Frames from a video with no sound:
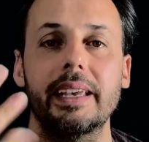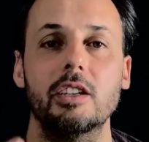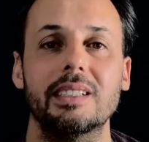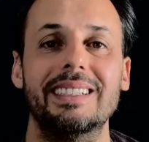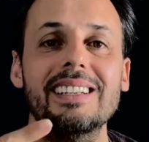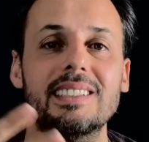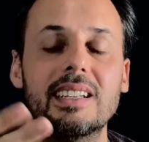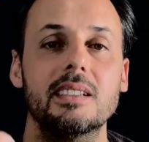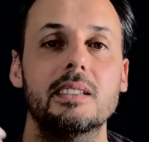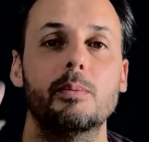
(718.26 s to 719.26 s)
the
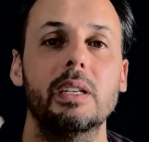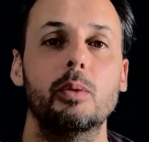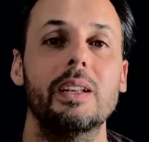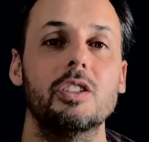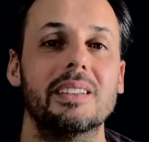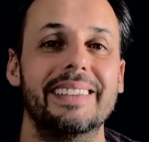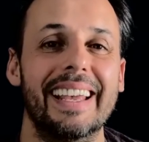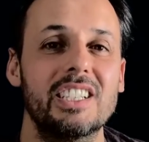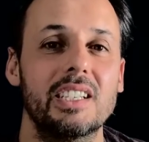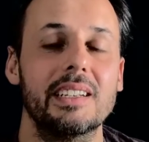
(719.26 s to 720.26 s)
distance between the
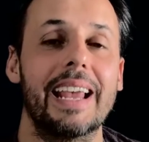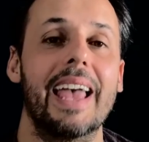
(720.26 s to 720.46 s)
tension and